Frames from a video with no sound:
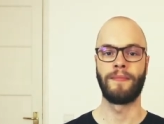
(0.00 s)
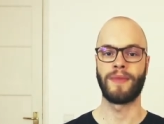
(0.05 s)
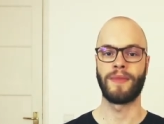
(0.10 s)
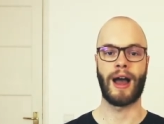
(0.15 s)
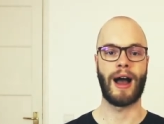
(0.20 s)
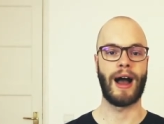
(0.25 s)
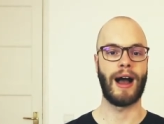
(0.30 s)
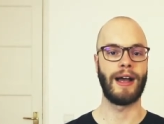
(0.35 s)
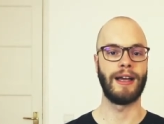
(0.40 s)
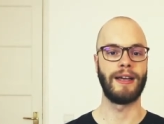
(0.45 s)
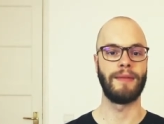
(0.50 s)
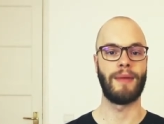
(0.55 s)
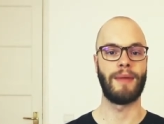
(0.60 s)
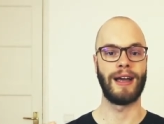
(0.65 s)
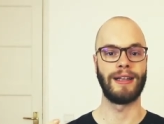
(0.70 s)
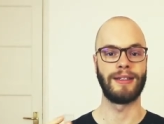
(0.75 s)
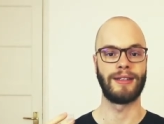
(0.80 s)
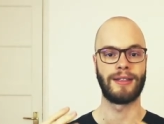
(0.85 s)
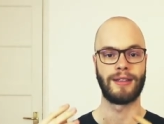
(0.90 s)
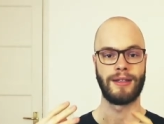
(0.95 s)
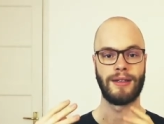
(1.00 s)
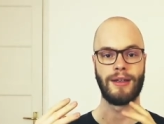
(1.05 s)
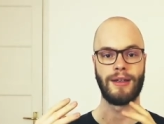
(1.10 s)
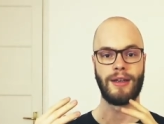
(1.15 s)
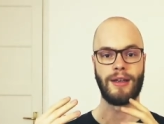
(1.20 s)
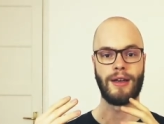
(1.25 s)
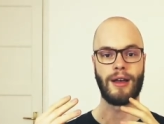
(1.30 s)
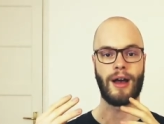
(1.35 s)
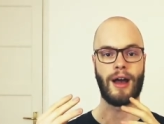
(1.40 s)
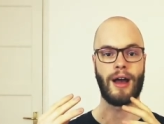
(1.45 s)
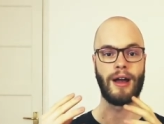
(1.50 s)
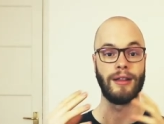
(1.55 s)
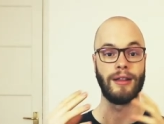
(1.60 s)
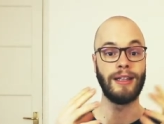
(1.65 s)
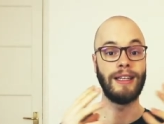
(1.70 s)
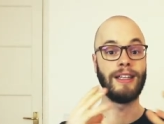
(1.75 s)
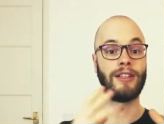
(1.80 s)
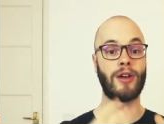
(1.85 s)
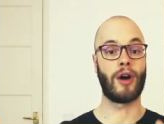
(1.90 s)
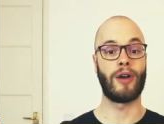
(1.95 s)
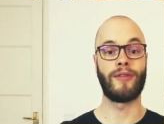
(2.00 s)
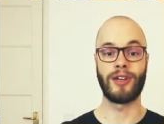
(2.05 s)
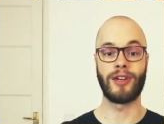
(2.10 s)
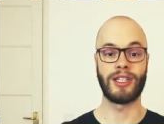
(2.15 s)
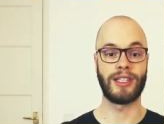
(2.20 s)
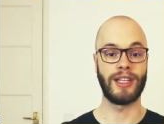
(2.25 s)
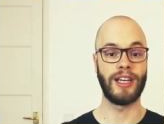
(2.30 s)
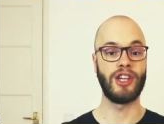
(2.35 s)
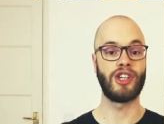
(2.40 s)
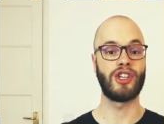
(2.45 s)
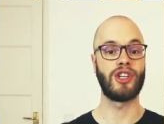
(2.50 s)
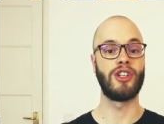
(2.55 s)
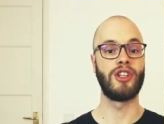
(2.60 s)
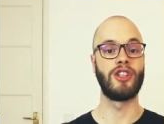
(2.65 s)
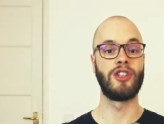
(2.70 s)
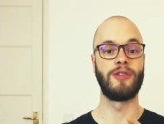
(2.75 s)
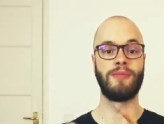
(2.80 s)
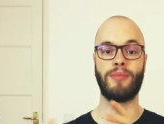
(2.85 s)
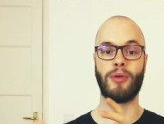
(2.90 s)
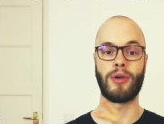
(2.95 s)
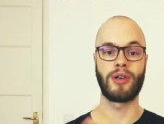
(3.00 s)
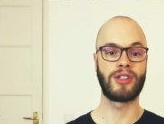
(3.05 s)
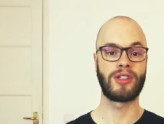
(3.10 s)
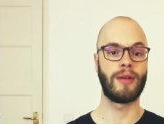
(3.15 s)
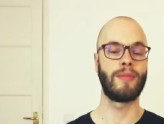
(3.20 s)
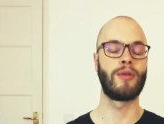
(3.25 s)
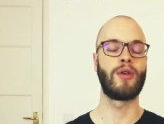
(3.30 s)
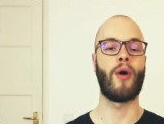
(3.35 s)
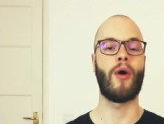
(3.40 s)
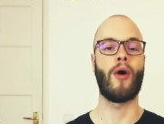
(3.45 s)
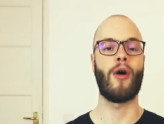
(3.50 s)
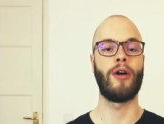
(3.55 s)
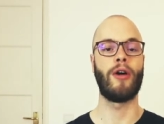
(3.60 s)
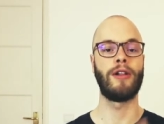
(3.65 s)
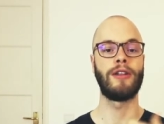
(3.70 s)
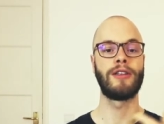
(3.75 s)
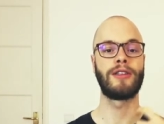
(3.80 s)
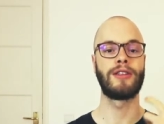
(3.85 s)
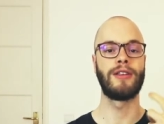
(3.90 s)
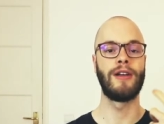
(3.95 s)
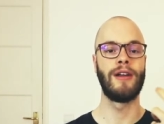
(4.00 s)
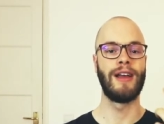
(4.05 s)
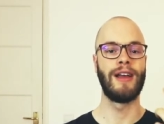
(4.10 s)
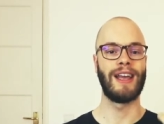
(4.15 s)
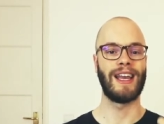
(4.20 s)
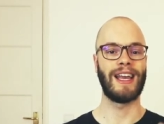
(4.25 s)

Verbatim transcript: I might uh, lead conversations, book some calls.